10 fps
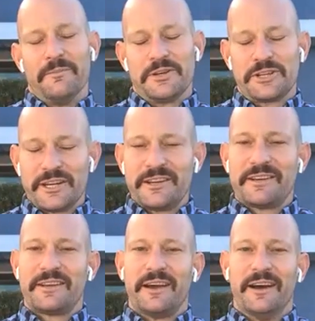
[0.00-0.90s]

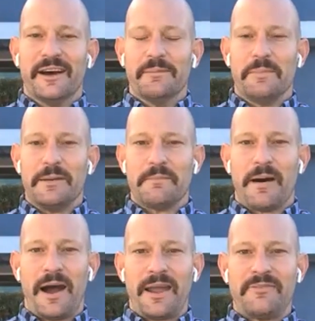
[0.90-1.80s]
mission. But
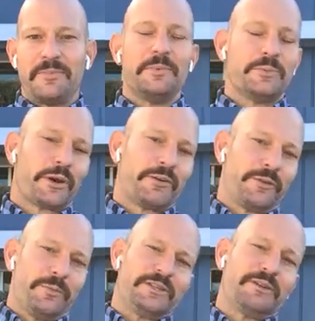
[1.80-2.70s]
I've been working
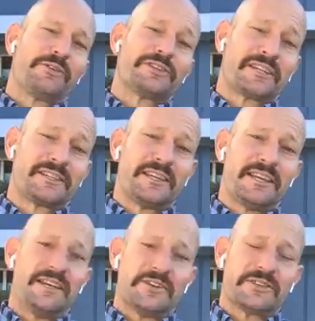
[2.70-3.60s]
for the museum for
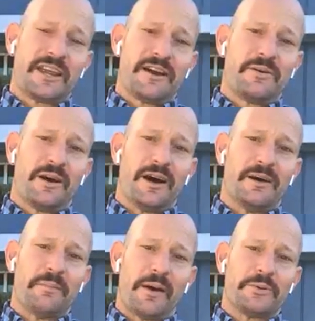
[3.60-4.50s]
16 years now.
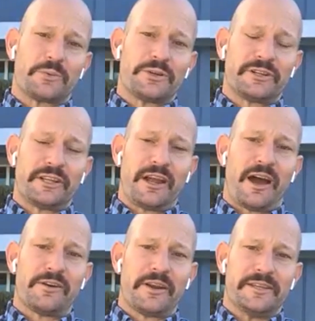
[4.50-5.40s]
I was originally
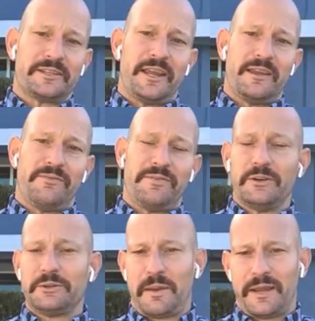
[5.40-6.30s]
hired as a field